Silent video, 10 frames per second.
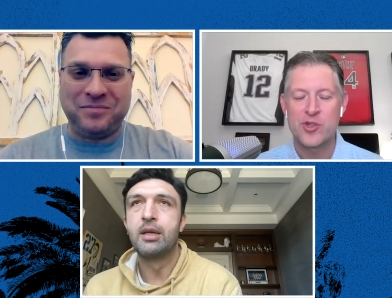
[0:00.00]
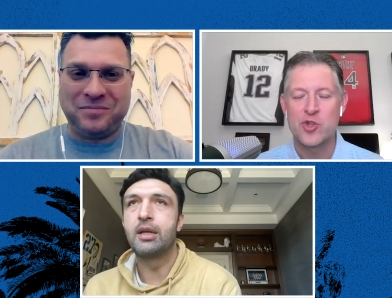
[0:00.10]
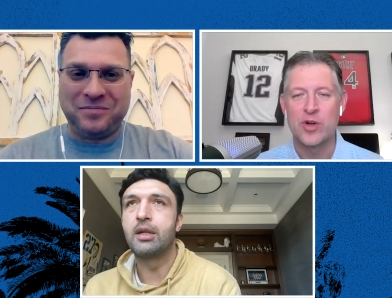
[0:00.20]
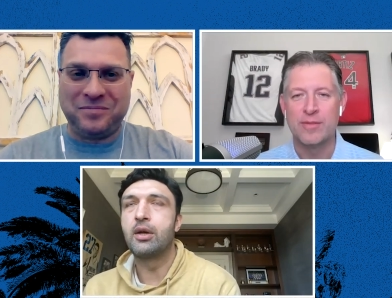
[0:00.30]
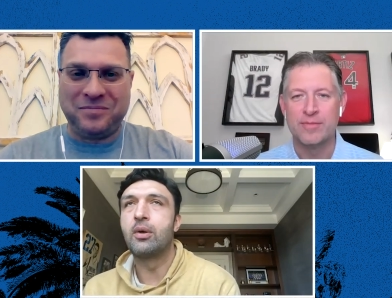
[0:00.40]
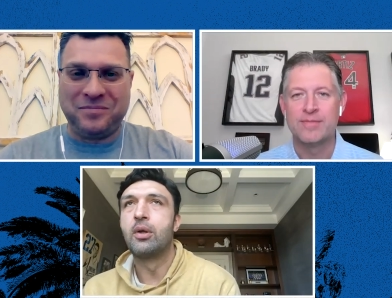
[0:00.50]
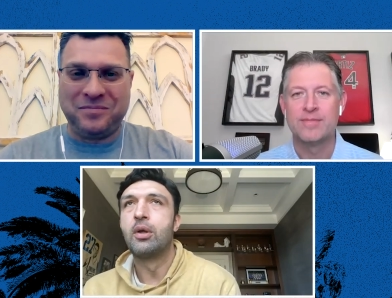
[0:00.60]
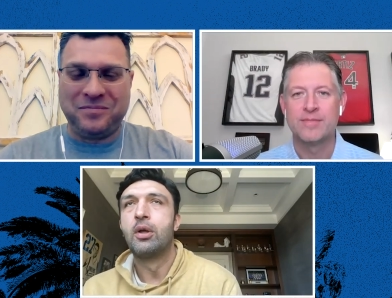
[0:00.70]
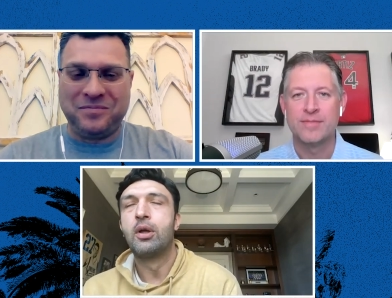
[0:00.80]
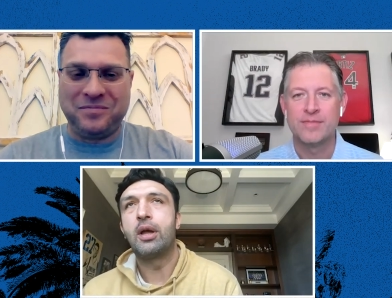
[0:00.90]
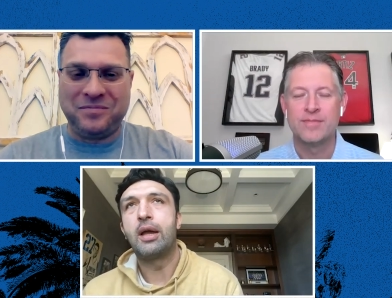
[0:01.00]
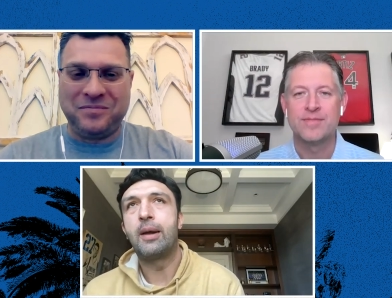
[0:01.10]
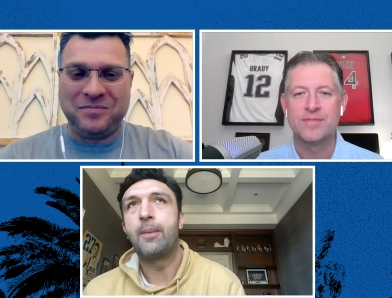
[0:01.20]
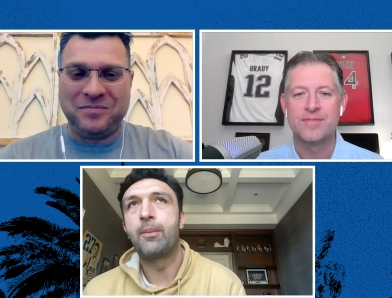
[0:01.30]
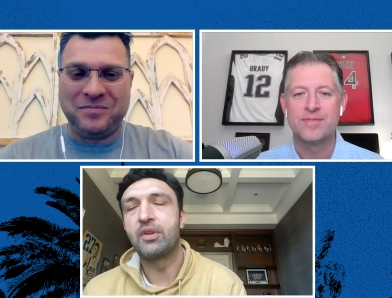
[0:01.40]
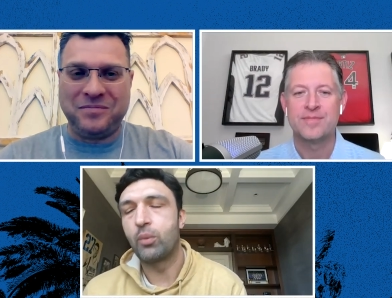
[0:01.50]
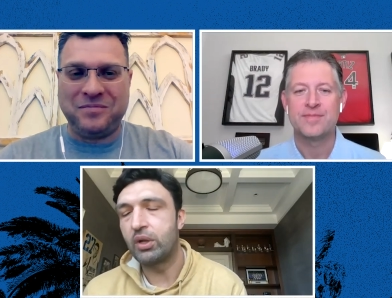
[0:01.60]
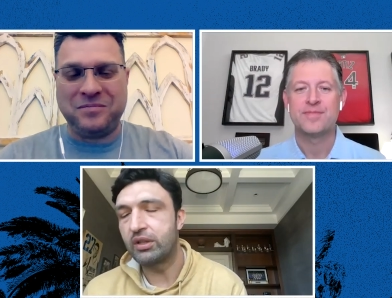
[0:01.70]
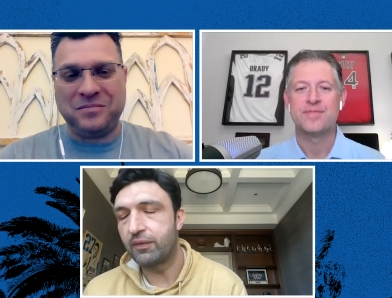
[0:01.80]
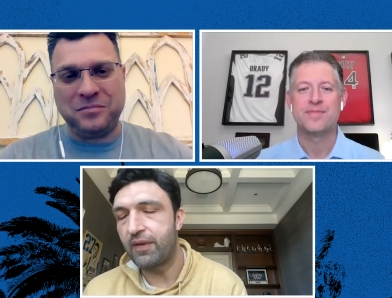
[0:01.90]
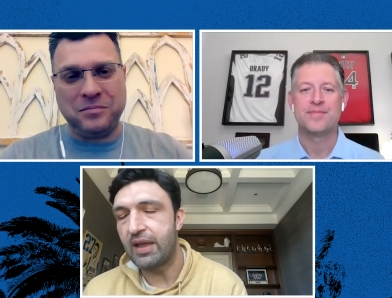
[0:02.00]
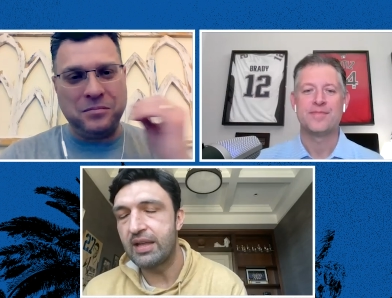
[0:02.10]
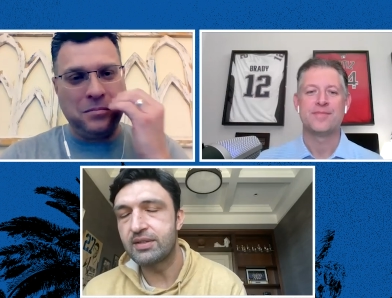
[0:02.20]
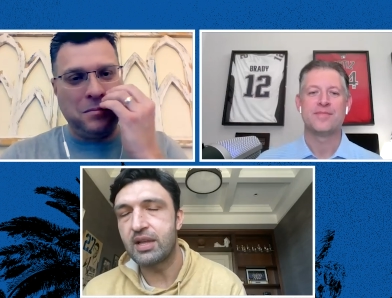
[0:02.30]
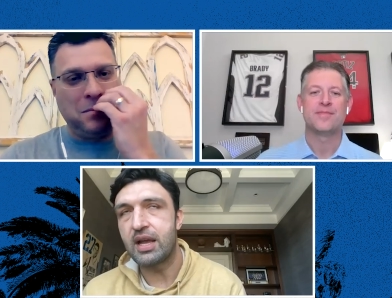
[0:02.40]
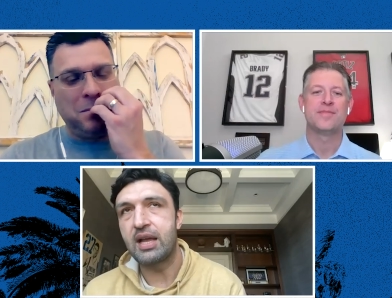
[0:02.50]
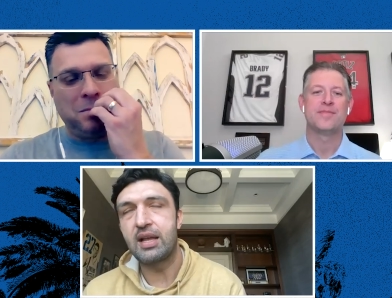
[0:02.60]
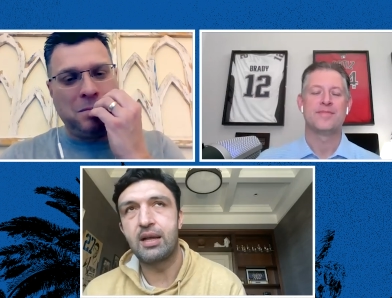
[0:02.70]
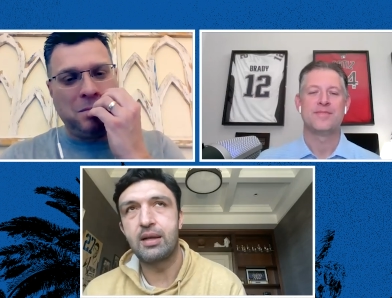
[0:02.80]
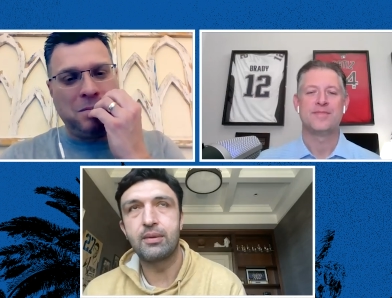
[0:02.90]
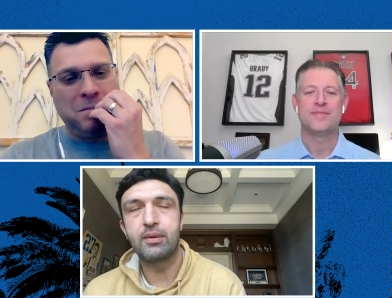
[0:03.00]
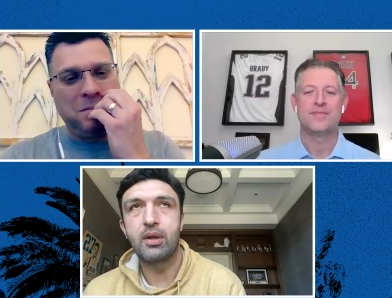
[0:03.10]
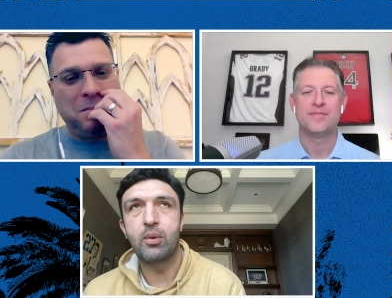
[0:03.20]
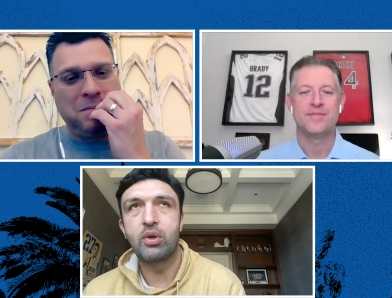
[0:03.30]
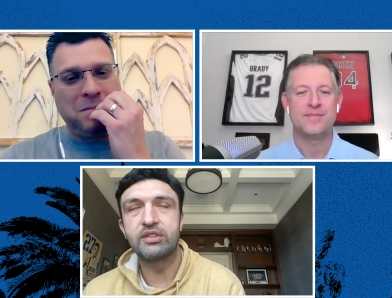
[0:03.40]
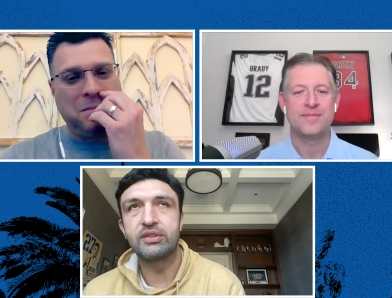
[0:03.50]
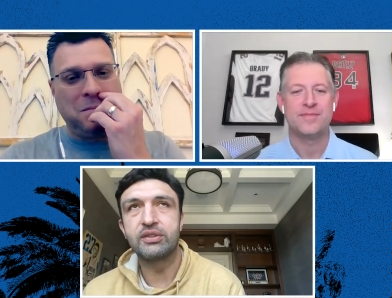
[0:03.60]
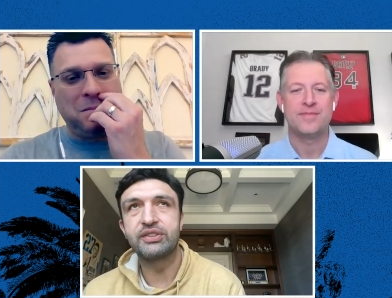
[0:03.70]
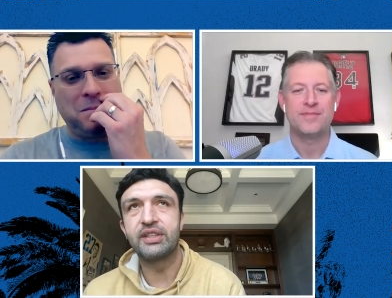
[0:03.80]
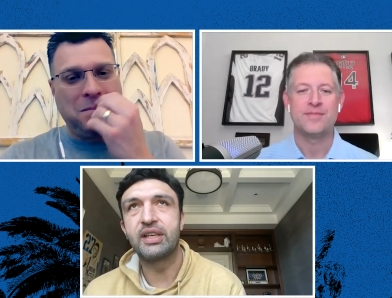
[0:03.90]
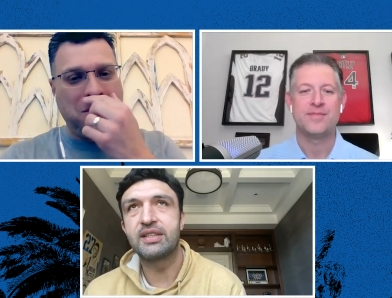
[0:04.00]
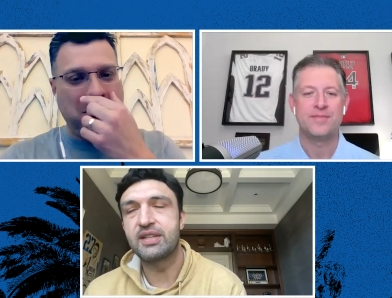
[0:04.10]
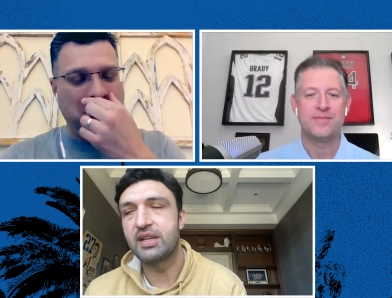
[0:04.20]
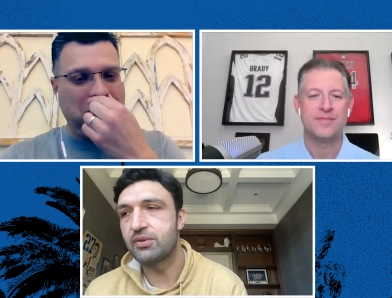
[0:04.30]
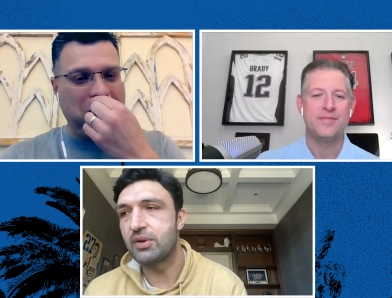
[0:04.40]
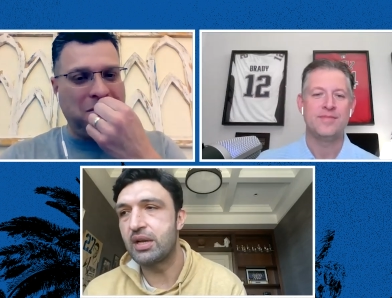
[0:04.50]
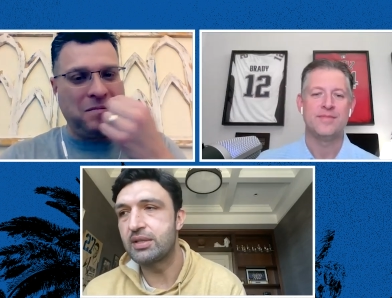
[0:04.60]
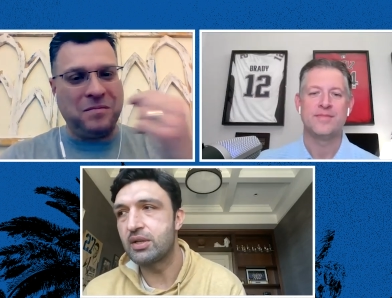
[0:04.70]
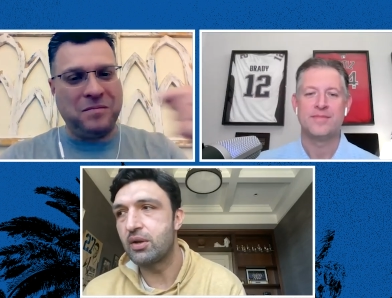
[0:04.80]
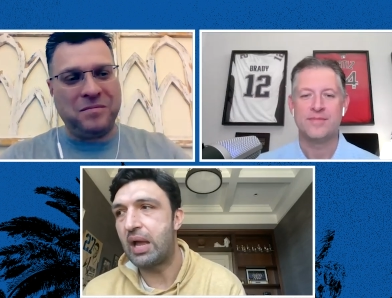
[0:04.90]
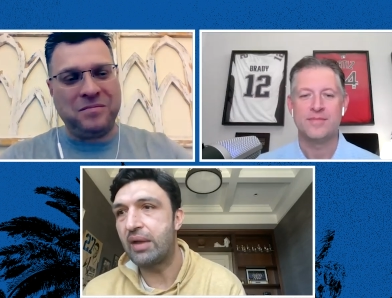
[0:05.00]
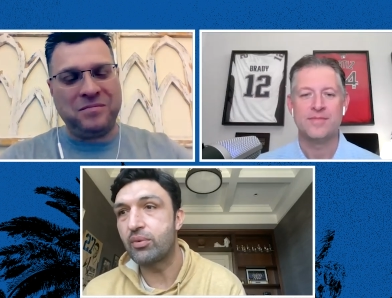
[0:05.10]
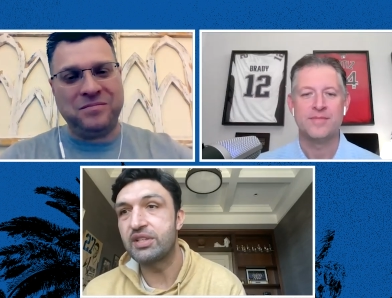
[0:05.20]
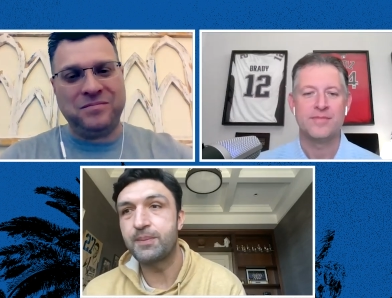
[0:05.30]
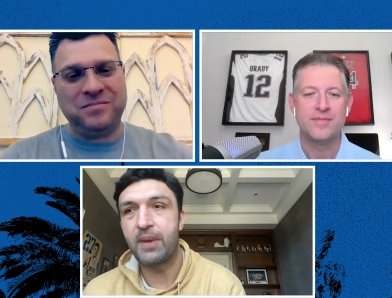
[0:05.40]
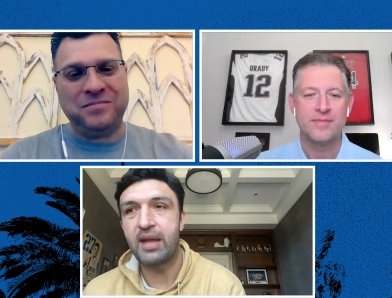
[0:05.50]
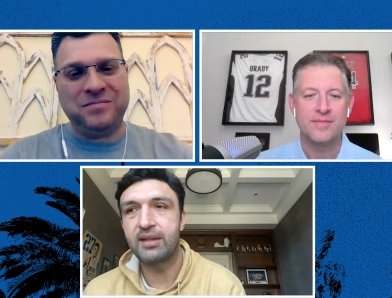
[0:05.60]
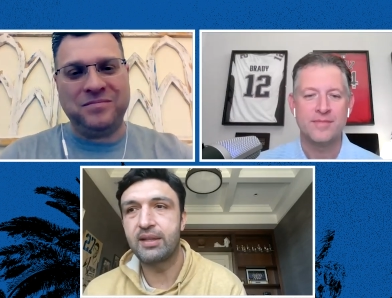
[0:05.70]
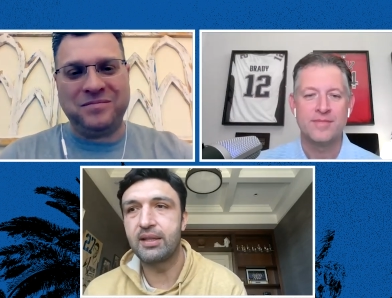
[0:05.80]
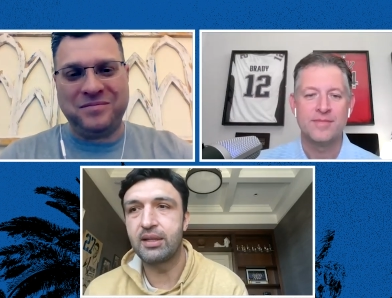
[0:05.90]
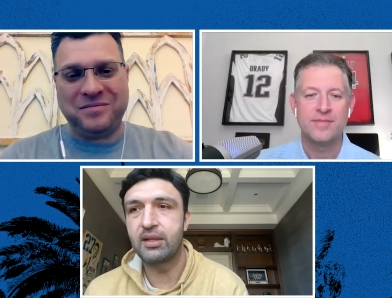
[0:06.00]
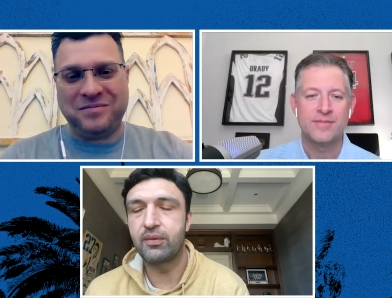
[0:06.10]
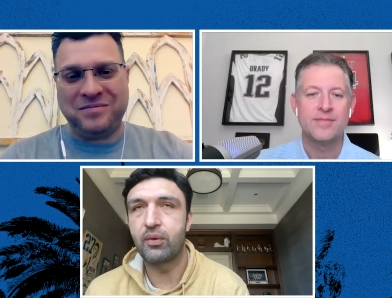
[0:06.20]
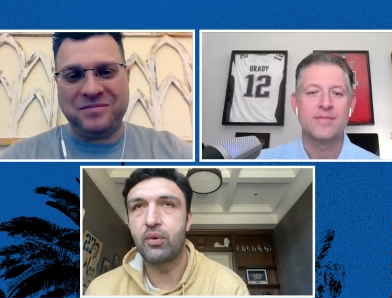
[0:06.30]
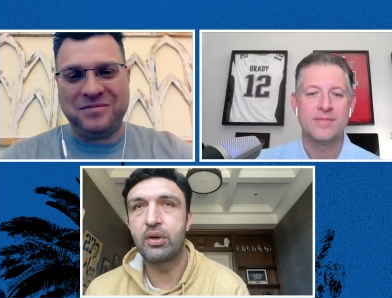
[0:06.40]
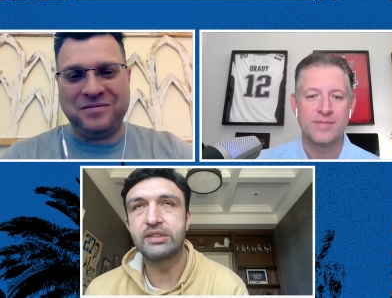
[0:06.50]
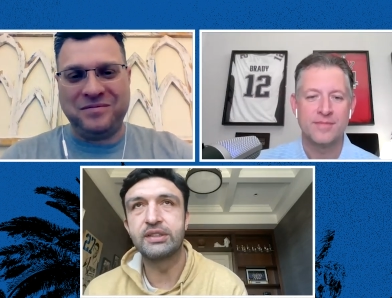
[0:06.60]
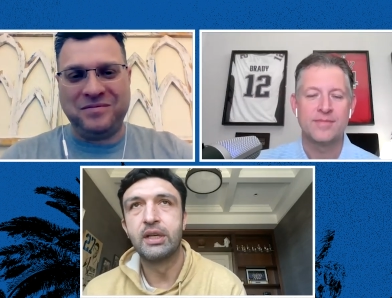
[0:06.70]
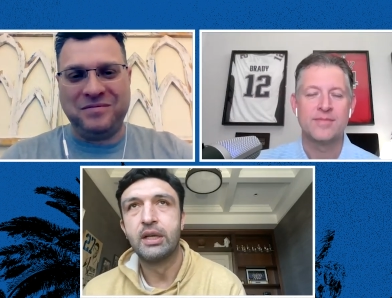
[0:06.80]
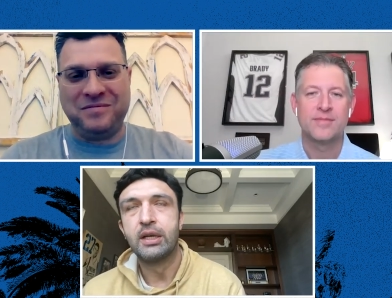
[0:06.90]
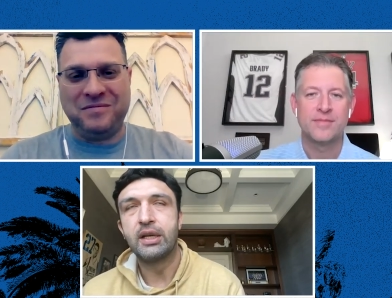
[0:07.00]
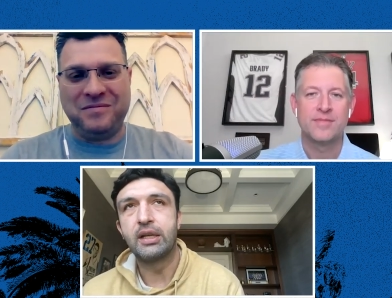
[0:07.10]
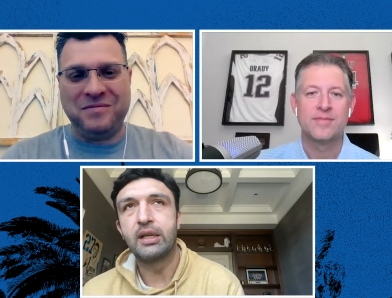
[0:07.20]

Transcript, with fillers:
Speaker 1: you know, um, the what the fans are, uh, you know, want to see, et cetera. So I respect it, and of course, it,